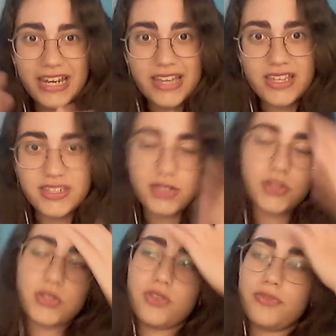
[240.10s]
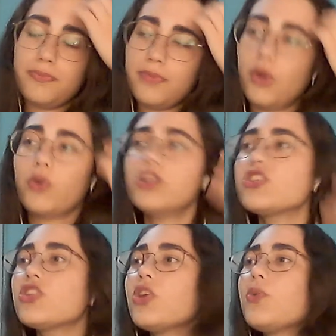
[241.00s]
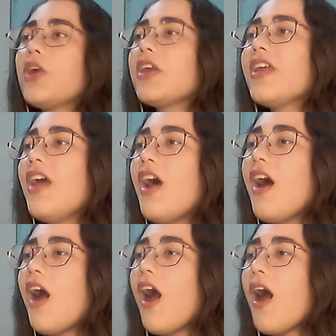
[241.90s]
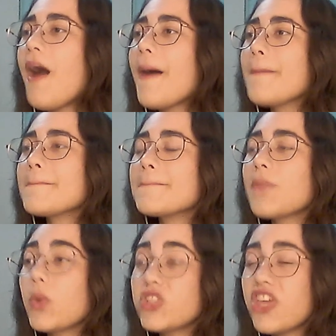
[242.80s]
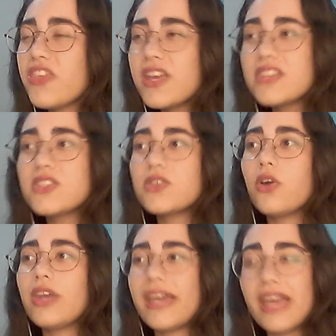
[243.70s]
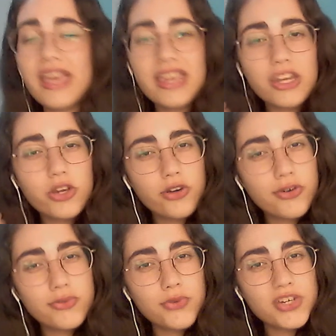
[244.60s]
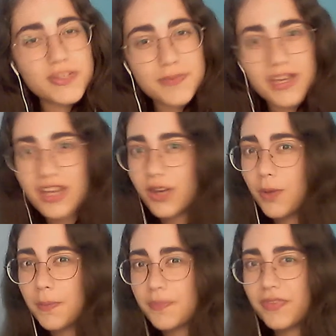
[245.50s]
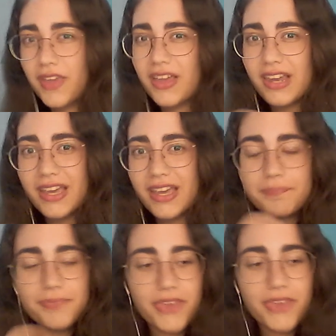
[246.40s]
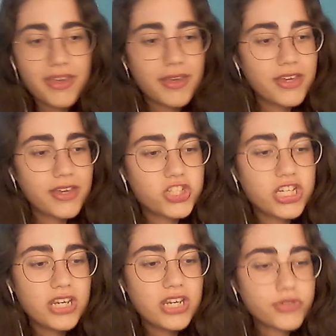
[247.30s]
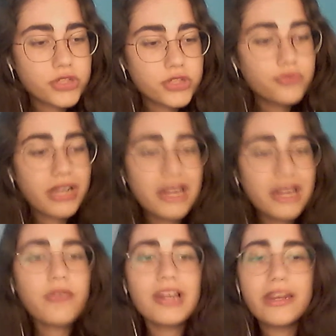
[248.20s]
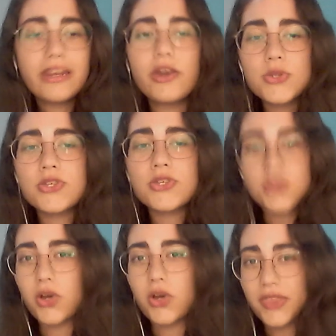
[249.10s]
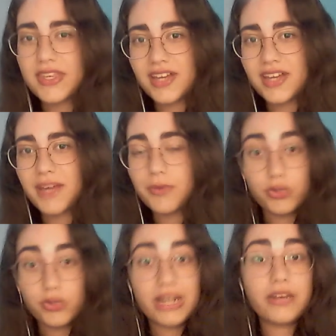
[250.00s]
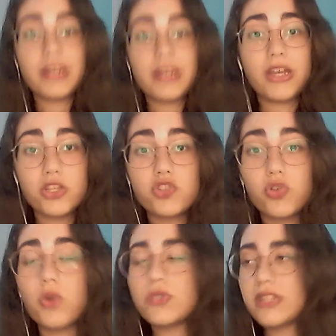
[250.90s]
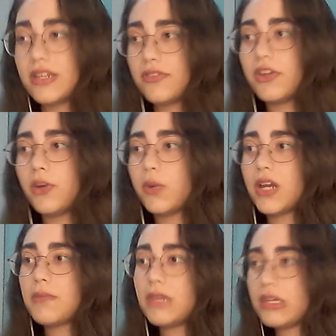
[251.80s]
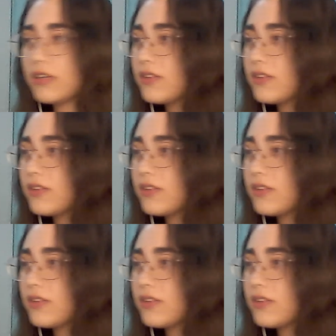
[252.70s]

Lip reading: identical to the original one, which I think it's not, like I can hear her voice being a lot like she really really knows the song this time and really really controls it, if you know what I mean.